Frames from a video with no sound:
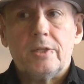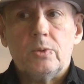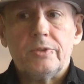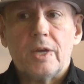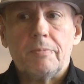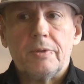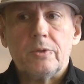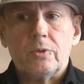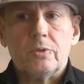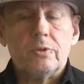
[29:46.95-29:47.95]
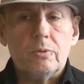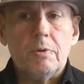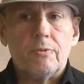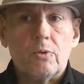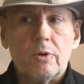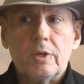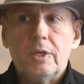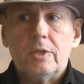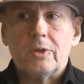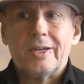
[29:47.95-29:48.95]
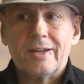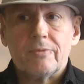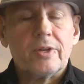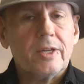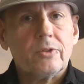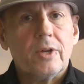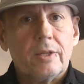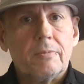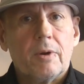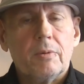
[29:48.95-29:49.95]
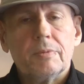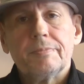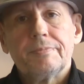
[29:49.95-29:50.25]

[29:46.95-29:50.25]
do something you couldn't do before, you kind of forget you had the problem.